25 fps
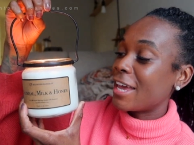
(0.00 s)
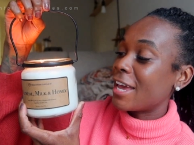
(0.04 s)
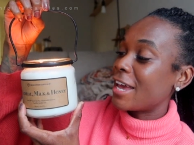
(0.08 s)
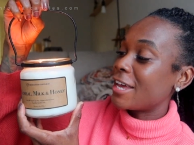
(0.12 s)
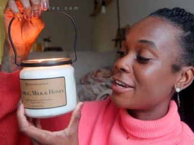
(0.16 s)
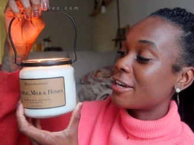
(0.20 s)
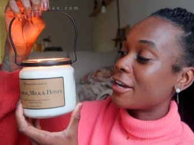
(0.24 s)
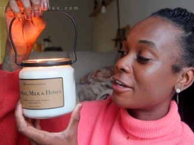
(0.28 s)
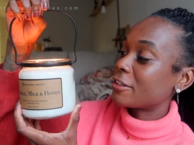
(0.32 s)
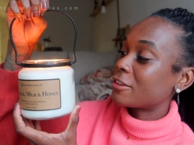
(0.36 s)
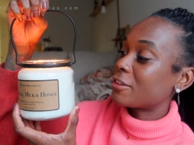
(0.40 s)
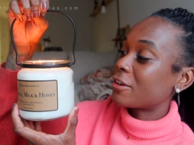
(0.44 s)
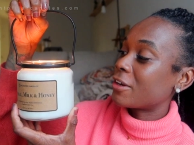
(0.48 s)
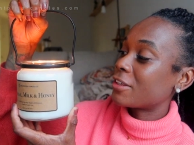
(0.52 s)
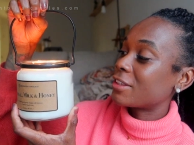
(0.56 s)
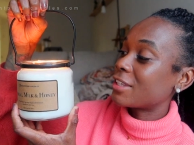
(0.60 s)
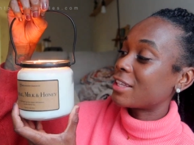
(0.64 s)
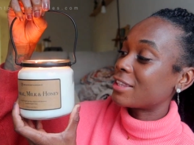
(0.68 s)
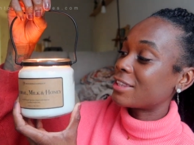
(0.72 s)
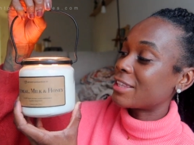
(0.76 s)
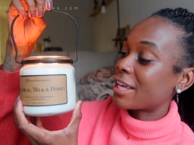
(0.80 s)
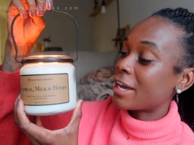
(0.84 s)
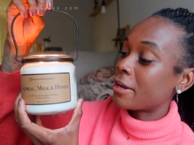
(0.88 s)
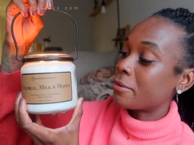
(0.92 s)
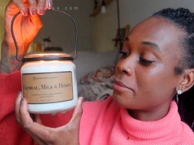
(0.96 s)
And I thought
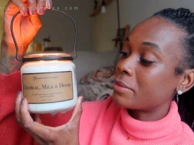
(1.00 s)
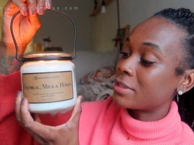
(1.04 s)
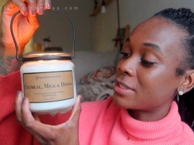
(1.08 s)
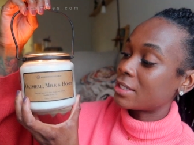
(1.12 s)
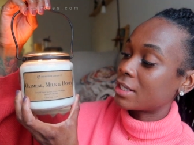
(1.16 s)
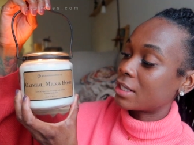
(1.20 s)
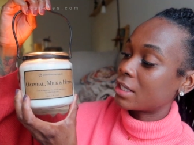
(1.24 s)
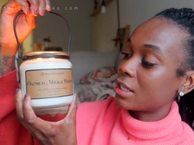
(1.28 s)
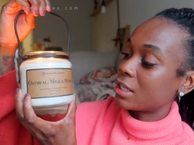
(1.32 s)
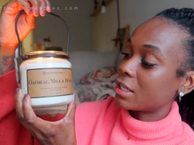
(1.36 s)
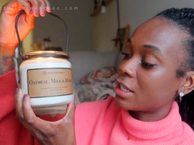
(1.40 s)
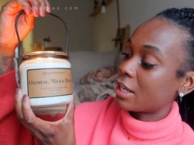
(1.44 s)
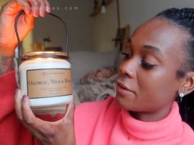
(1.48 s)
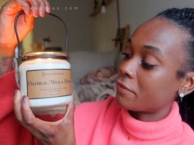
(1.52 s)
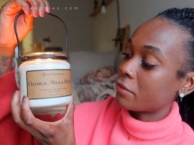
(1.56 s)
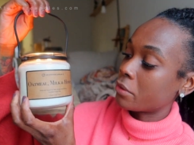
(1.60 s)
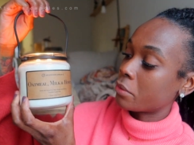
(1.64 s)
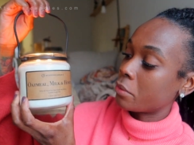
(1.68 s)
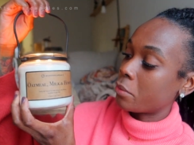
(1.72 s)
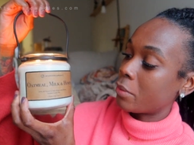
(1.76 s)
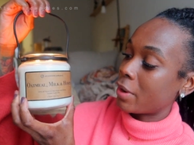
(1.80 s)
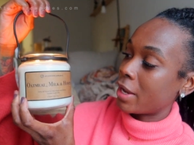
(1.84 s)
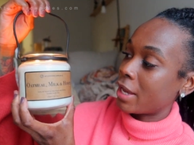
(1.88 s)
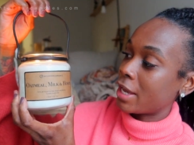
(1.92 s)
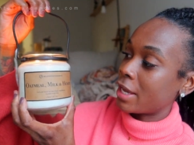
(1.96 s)
that that was a
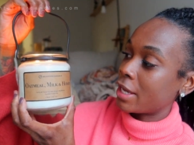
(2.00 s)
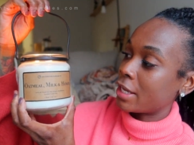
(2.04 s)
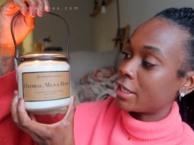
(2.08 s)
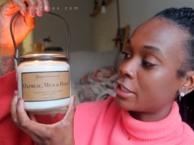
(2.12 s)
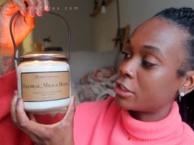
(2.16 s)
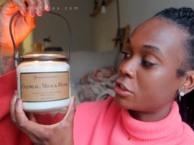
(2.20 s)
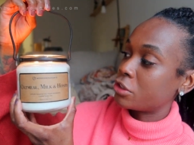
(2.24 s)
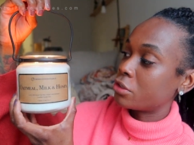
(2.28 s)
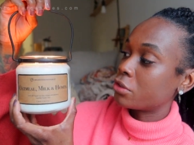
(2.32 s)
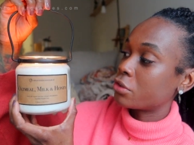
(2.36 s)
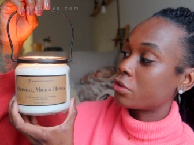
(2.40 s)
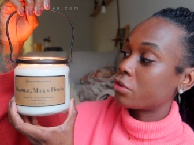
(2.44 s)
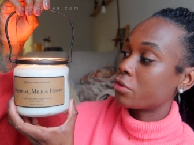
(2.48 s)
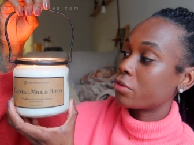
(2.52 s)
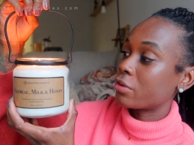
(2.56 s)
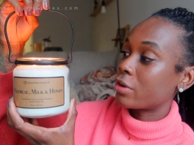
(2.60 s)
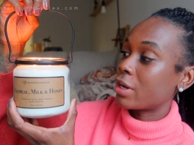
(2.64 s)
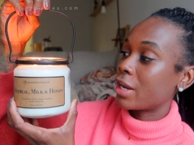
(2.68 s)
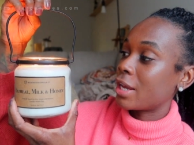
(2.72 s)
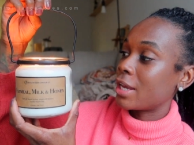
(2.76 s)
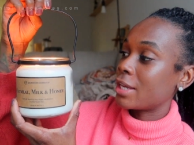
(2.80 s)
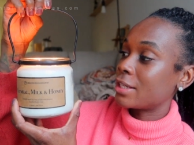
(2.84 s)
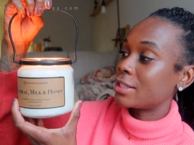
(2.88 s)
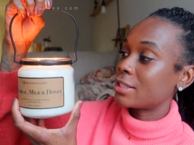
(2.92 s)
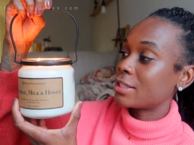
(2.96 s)
clever way to
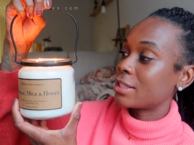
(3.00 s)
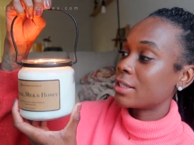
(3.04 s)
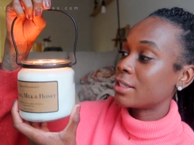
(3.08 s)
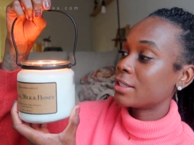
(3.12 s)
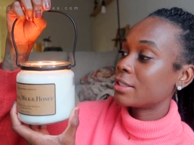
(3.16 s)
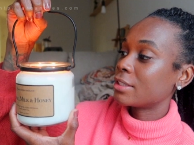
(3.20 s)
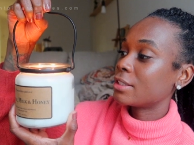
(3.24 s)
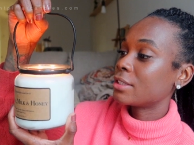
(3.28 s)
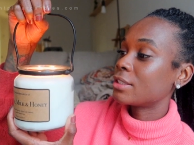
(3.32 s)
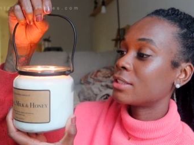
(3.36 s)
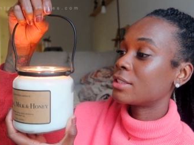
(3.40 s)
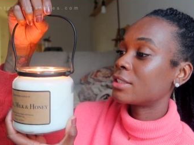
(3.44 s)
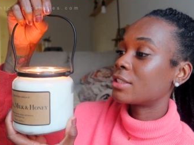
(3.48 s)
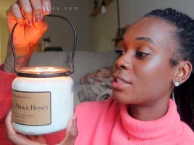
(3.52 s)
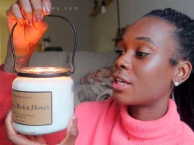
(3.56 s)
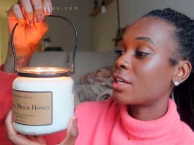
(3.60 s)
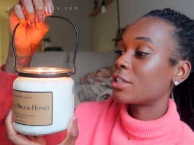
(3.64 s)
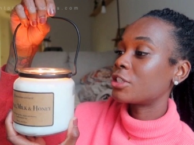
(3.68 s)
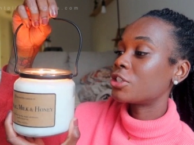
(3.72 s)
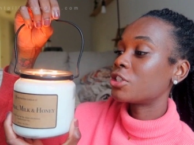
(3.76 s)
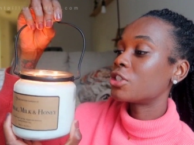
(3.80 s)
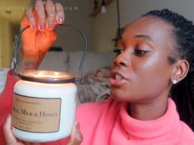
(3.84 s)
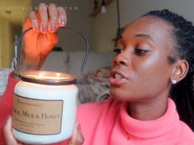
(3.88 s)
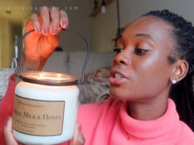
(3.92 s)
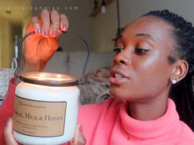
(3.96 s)
create
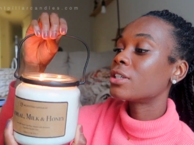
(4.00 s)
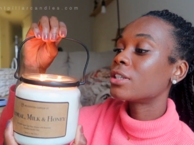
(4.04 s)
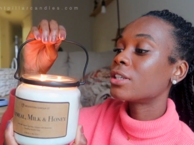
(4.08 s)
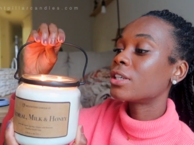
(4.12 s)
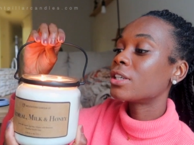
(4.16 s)
such